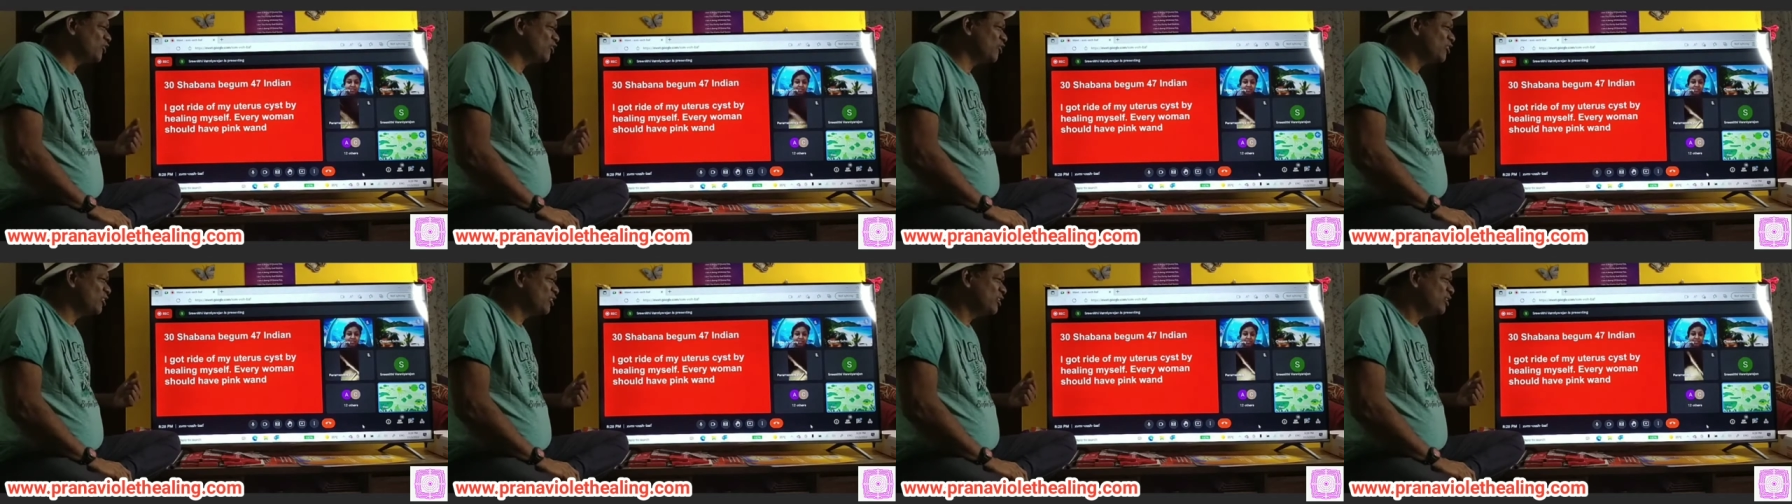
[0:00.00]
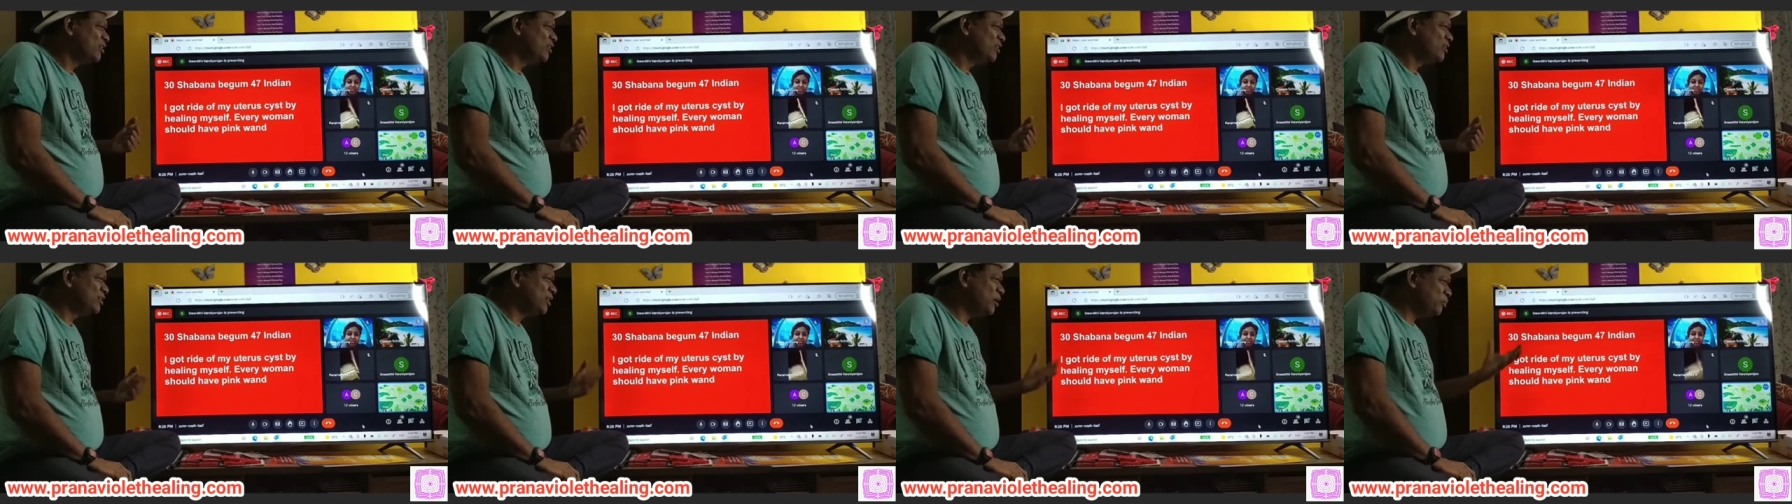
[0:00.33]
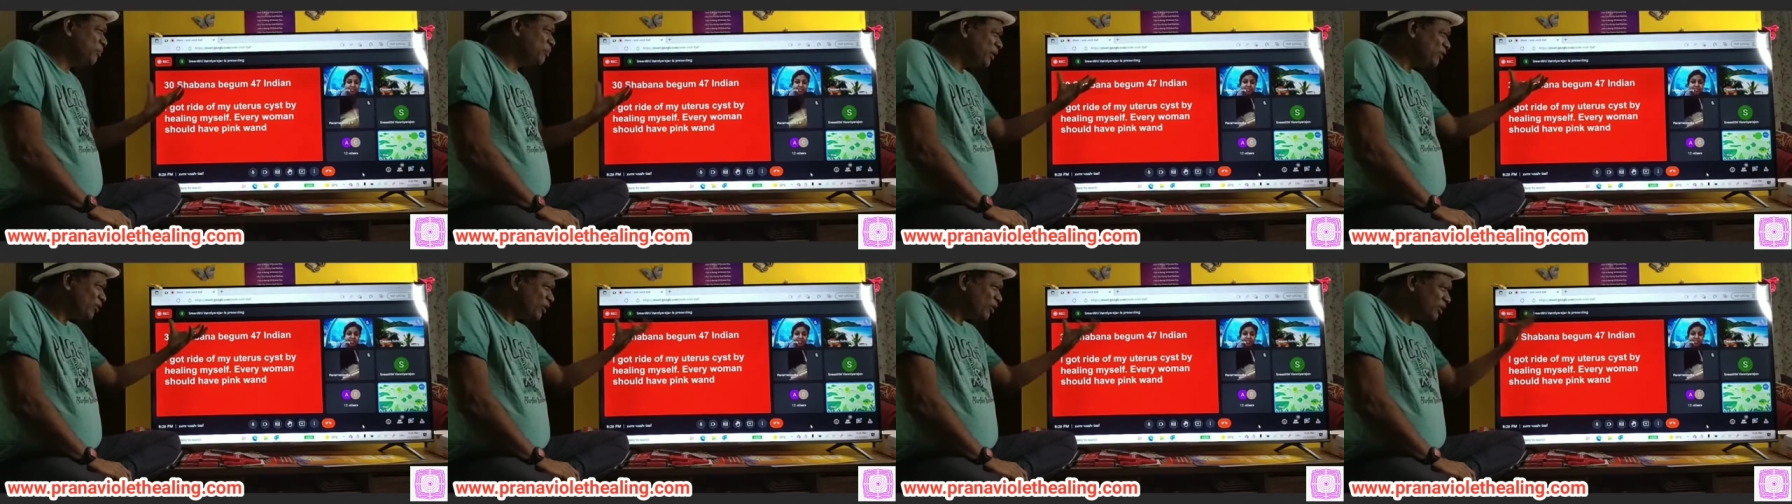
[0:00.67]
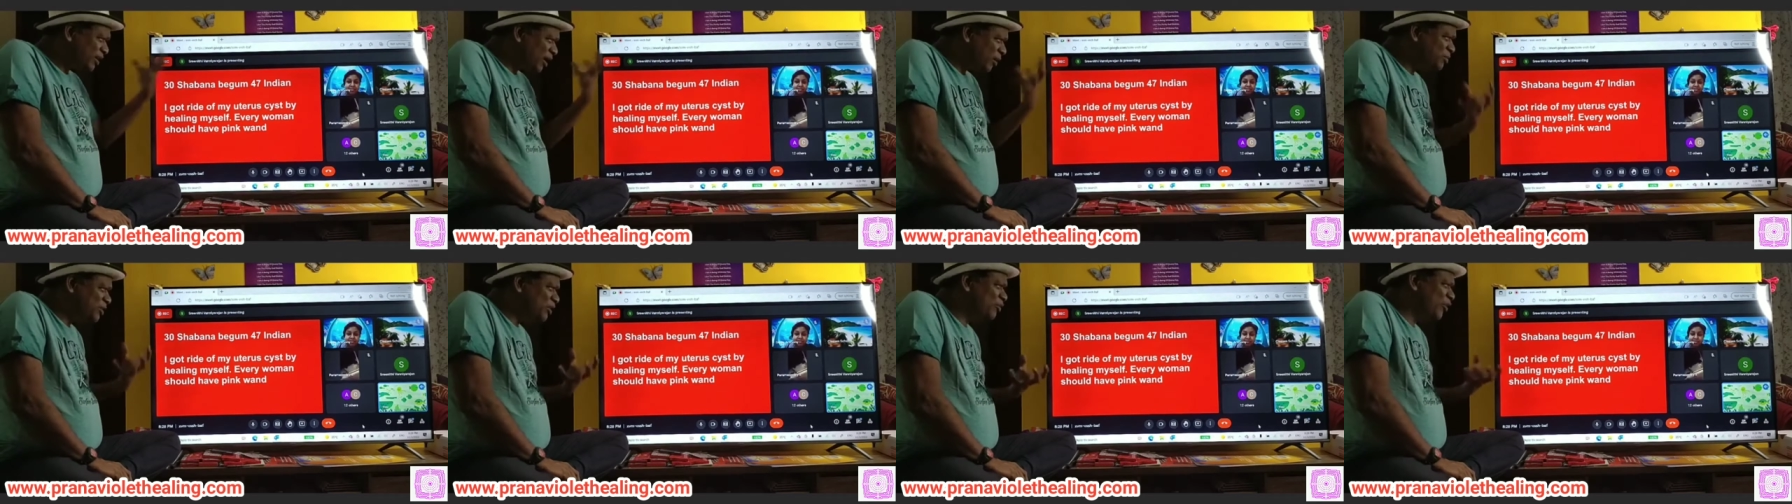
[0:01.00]
you know. The pain will
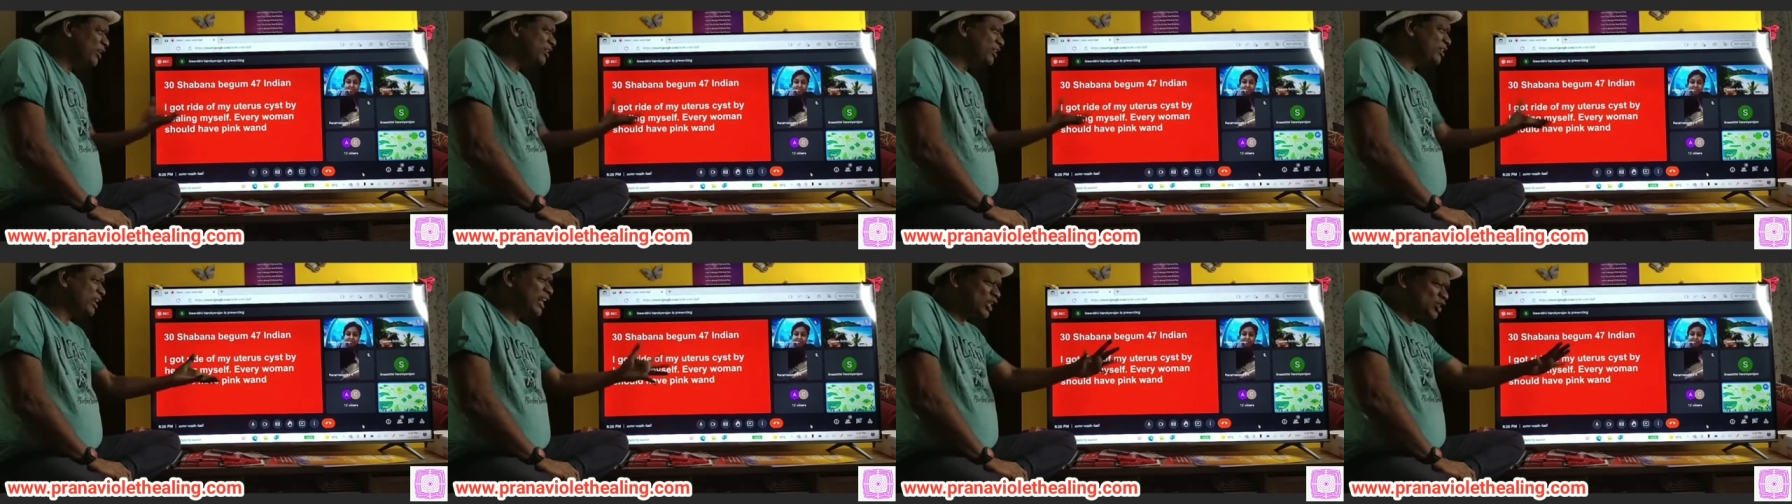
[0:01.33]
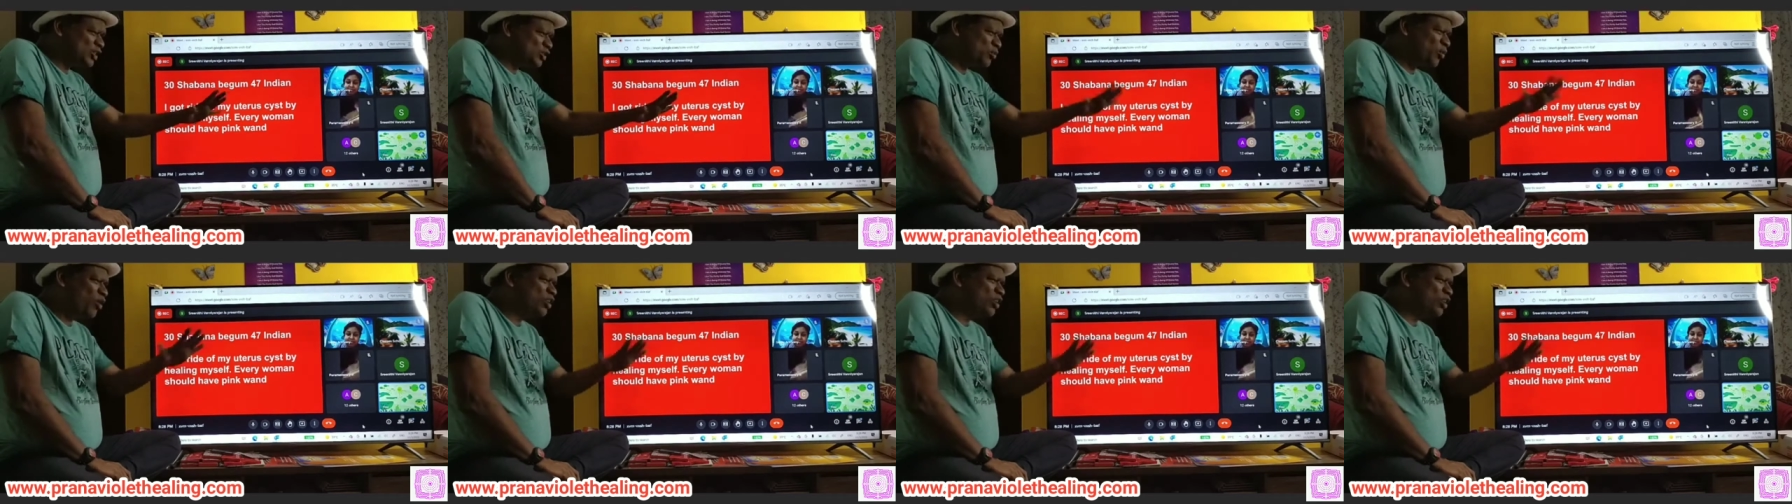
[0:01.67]
come for attention, like